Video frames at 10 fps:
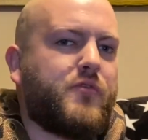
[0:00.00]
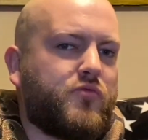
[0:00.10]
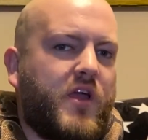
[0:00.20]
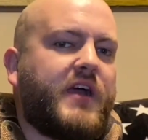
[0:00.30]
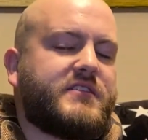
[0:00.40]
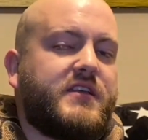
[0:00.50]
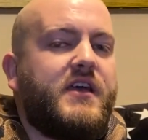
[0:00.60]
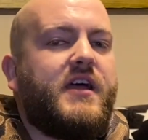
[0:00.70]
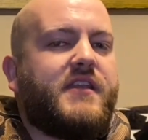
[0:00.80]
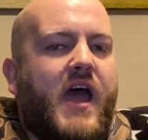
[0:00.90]
rats.
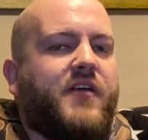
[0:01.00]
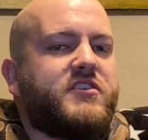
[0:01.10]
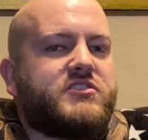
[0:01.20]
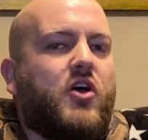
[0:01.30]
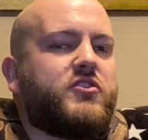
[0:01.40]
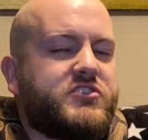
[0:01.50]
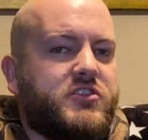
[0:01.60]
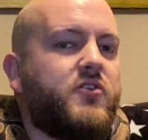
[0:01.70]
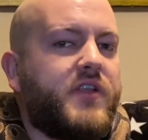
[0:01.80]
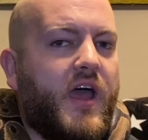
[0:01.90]
Now they're starting to
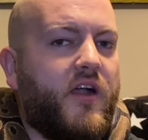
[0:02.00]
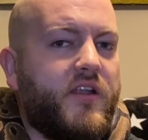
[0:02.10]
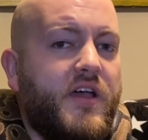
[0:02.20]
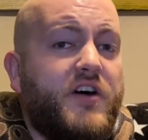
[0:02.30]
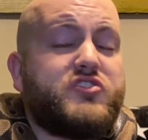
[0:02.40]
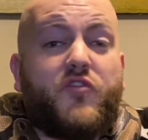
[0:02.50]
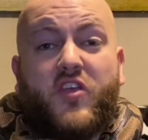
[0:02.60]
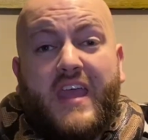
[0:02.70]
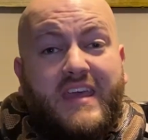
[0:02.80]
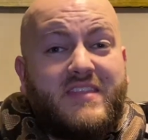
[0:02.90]
slow down. So if you're
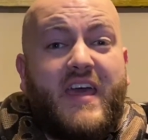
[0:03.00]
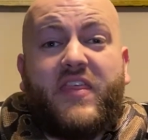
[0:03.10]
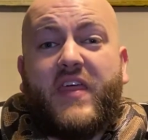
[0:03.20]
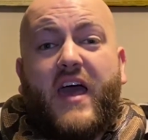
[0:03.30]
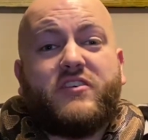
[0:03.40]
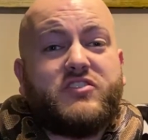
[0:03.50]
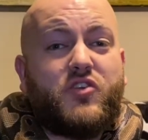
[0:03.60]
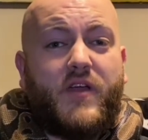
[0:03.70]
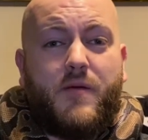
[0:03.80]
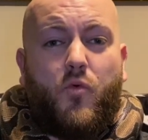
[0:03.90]
hitting that
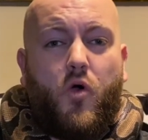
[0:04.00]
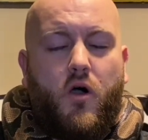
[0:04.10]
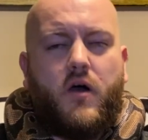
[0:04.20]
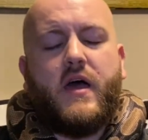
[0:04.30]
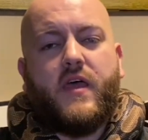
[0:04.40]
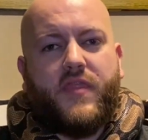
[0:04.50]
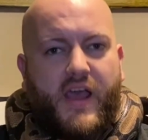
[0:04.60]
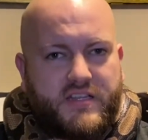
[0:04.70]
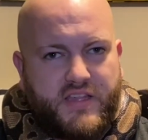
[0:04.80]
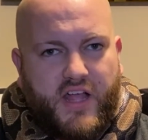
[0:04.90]
1,000-gram wall,
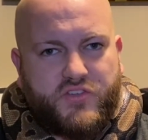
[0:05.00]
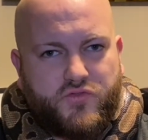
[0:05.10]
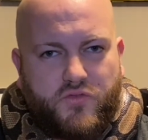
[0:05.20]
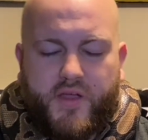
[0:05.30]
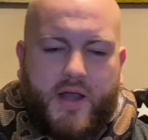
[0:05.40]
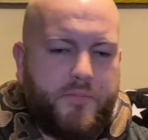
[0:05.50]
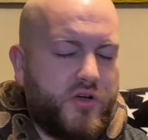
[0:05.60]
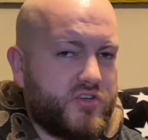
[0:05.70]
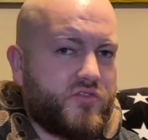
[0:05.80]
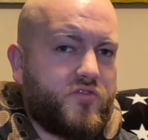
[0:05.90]
that's natural. We got to
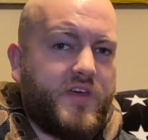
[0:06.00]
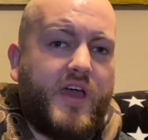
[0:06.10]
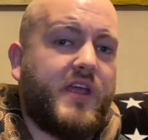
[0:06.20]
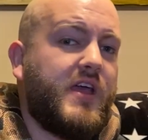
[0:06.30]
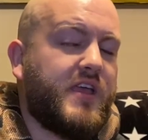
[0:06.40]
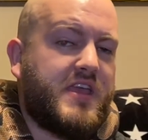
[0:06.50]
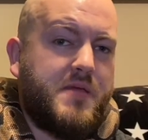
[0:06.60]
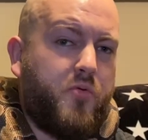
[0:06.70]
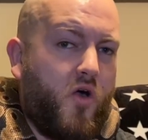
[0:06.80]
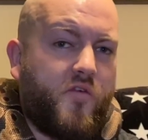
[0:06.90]
push through that.
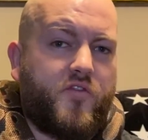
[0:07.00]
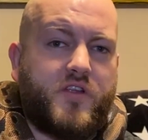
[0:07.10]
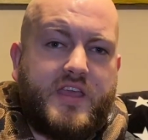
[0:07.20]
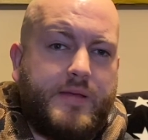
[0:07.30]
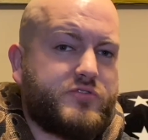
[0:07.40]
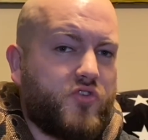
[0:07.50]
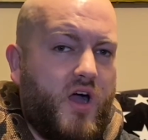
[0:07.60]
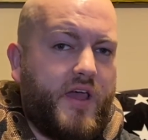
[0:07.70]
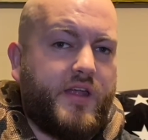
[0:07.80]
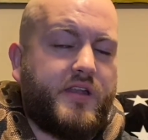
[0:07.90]
Keep offering. Keep
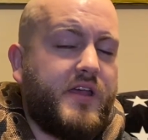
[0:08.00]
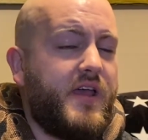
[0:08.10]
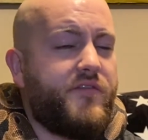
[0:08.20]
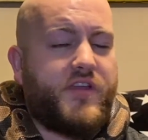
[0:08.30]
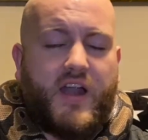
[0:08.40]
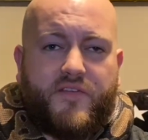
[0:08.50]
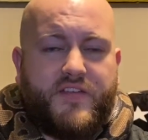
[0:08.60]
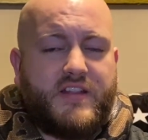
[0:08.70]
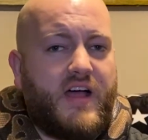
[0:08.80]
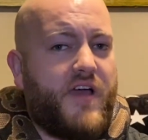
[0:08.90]
trying. If you got to
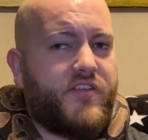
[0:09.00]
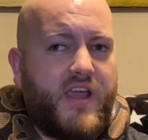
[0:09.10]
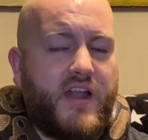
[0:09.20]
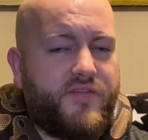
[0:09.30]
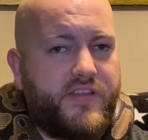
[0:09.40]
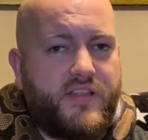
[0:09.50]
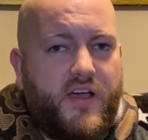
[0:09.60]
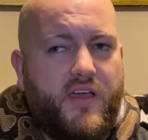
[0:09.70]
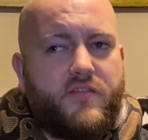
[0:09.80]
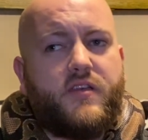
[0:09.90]
feed live, you got to feed
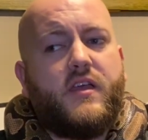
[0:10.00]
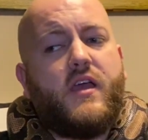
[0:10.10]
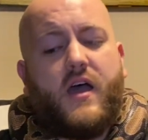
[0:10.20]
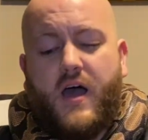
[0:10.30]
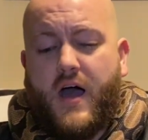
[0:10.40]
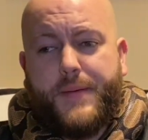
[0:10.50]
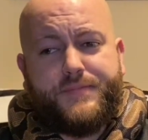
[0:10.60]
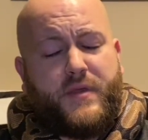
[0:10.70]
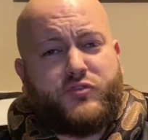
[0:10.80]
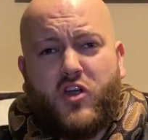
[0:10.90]
live. I'm
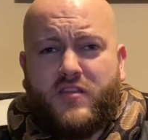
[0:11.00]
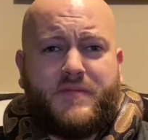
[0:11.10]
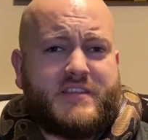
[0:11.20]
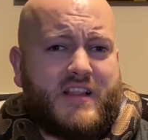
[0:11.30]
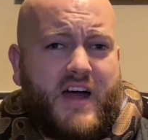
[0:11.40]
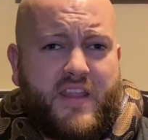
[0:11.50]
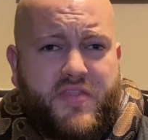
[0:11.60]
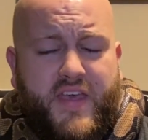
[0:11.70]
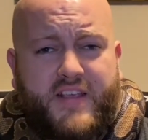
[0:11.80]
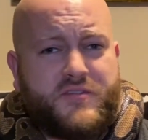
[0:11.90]
sure I listed a lot of
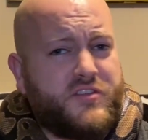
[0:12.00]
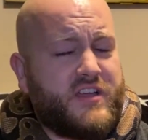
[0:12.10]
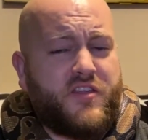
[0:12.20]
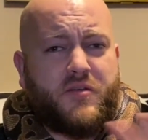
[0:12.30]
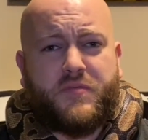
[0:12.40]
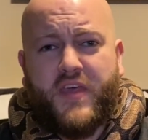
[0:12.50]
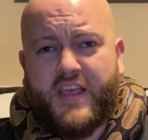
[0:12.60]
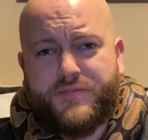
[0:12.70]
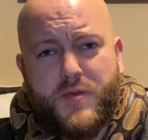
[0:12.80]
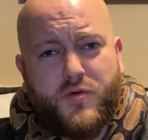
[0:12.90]
things. There's other
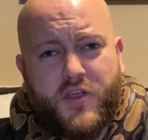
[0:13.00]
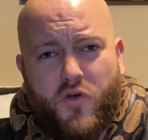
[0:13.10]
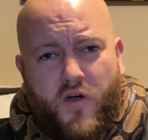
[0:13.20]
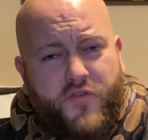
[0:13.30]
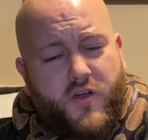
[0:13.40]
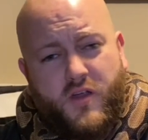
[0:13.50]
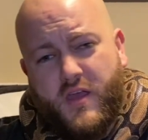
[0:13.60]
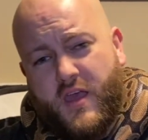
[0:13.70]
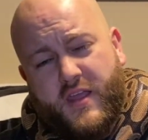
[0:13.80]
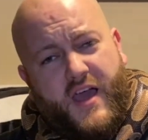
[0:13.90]
things people can offer.
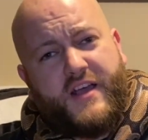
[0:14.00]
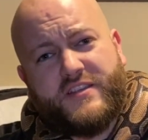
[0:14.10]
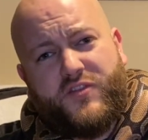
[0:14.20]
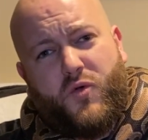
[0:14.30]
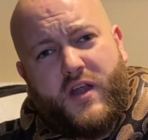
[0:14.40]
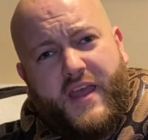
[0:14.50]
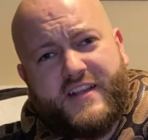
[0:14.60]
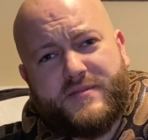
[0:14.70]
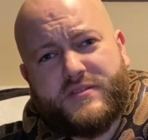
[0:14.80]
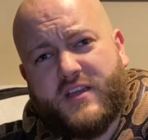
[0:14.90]
Guys, if you want to add
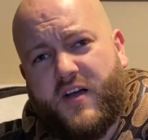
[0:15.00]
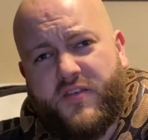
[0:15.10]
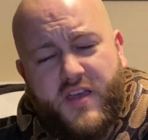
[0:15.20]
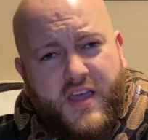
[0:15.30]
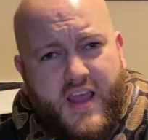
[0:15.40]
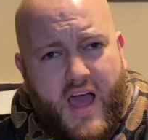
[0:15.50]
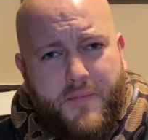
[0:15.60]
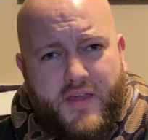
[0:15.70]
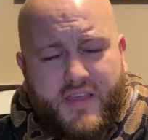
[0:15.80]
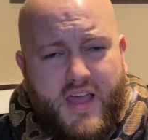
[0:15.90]
some stuff,
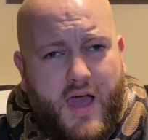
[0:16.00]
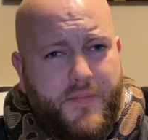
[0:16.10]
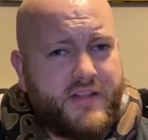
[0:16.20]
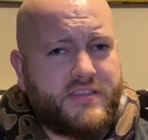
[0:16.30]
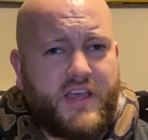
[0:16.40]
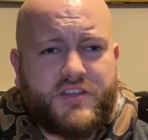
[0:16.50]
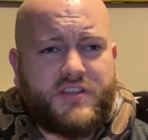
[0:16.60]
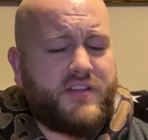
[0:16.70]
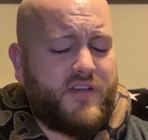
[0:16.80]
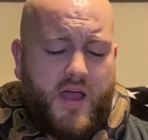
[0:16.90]
comment in the comments
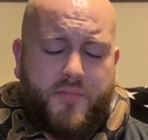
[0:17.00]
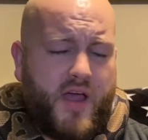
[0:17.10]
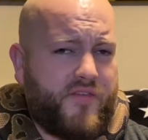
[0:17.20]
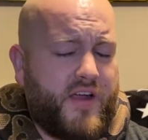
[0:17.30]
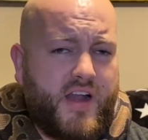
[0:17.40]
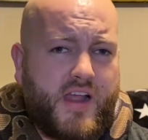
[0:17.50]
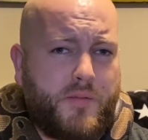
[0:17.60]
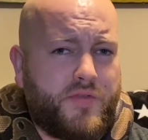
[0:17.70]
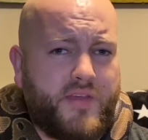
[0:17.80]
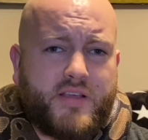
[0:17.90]
section. I probably forgot a couple
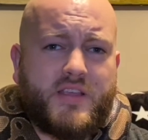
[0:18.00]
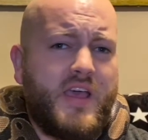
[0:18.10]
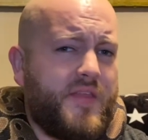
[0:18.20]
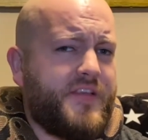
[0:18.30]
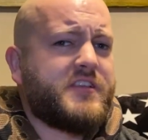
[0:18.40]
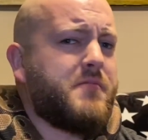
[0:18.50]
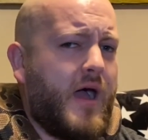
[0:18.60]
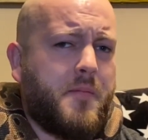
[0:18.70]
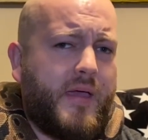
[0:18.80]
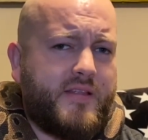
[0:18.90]
of things. These are
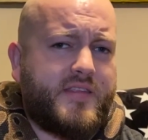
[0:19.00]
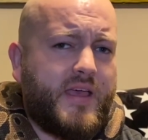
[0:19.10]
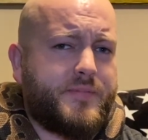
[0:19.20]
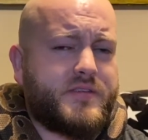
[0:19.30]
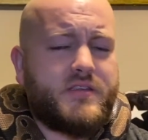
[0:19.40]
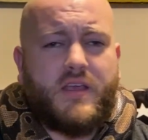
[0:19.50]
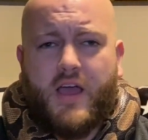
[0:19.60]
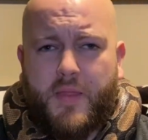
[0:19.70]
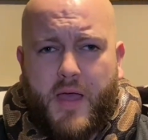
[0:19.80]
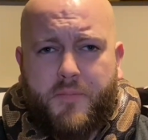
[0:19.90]
my main tips.
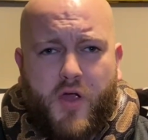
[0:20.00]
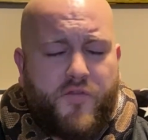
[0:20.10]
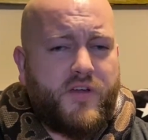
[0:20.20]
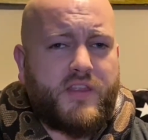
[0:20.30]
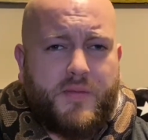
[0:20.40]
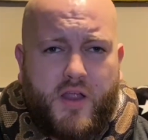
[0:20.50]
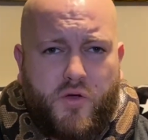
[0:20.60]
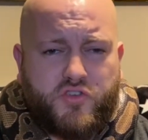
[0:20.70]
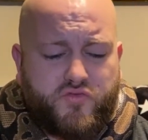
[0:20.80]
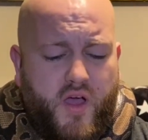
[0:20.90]
I'm not perfect. I'm not
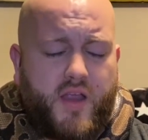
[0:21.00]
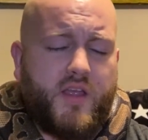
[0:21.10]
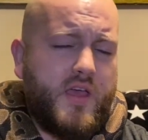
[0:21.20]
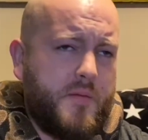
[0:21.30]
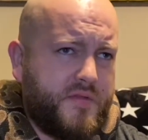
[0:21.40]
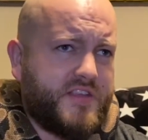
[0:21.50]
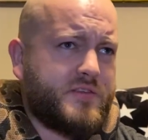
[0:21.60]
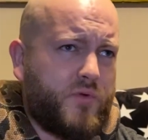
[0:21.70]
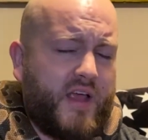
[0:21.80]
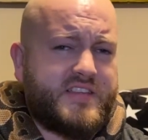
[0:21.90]
always right. But this is
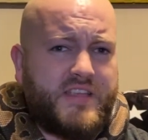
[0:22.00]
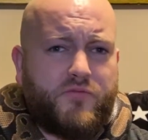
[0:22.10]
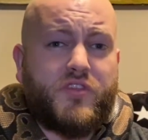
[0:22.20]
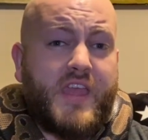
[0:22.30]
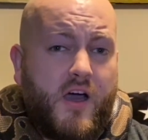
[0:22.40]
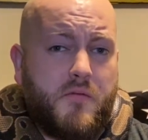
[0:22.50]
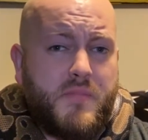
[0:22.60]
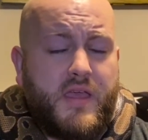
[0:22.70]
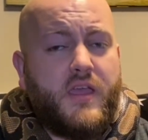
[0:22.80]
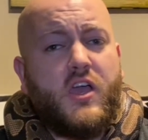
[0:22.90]
what I've seen really help
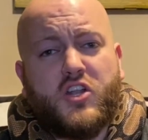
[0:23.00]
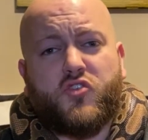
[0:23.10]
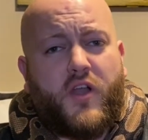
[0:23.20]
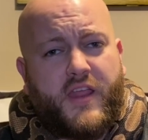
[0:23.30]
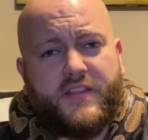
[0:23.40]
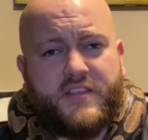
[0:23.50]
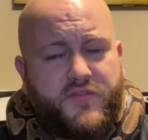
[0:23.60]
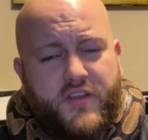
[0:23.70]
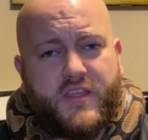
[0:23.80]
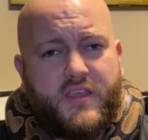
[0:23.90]
me trying to get these
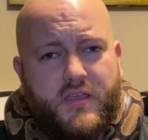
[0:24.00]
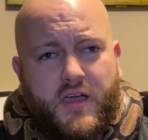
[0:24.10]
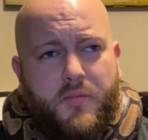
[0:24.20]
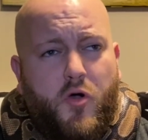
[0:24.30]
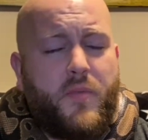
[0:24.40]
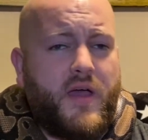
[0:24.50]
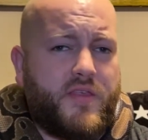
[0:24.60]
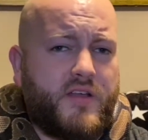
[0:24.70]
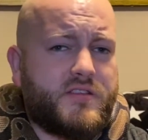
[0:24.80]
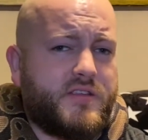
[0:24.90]
finicky ball
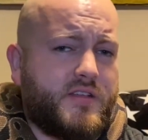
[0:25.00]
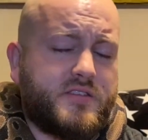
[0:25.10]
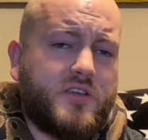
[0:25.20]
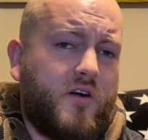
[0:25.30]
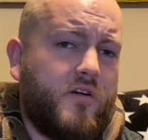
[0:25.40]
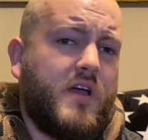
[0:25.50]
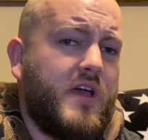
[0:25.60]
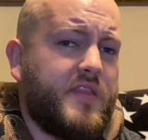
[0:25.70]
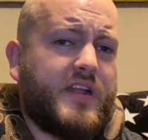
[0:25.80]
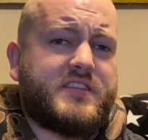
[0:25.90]
pythons to eat. So
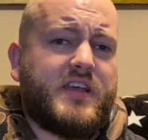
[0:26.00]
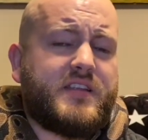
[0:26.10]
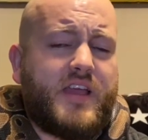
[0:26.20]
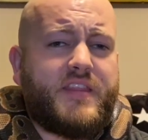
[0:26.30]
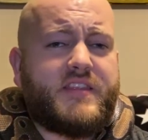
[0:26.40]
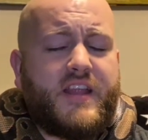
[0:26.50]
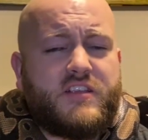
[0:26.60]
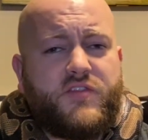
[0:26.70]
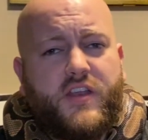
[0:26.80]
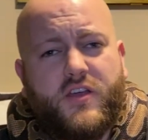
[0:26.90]
that's it. End of today's
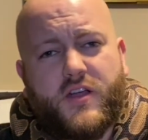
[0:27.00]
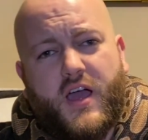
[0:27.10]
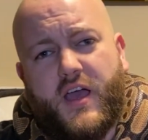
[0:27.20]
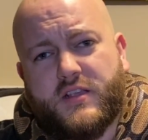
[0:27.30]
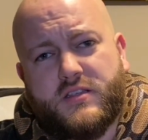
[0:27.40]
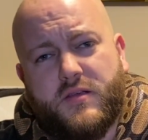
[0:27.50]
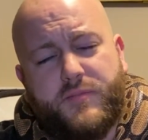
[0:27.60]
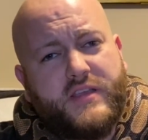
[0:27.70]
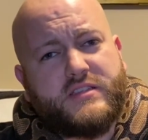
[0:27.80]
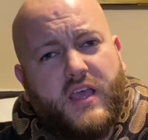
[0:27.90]
video, guys.
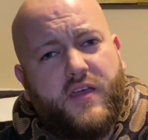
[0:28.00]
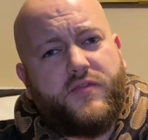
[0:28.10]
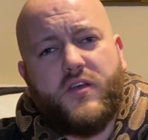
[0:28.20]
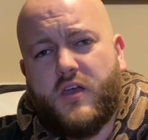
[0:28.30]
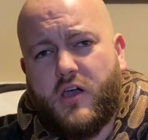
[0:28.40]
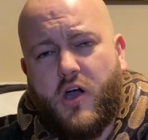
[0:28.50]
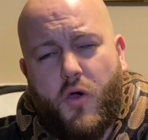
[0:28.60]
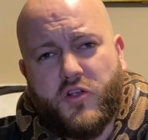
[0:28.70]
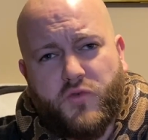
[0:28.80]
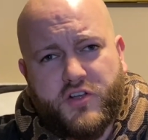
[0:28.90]
Be safe.
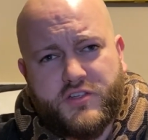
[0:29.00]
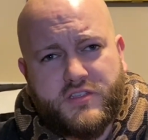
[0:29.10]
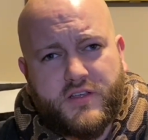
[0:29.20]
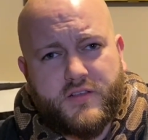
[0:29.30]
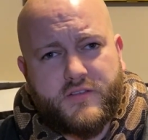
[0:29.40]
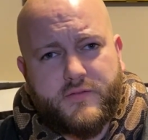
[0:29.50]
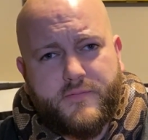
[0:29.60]
Always watch your six.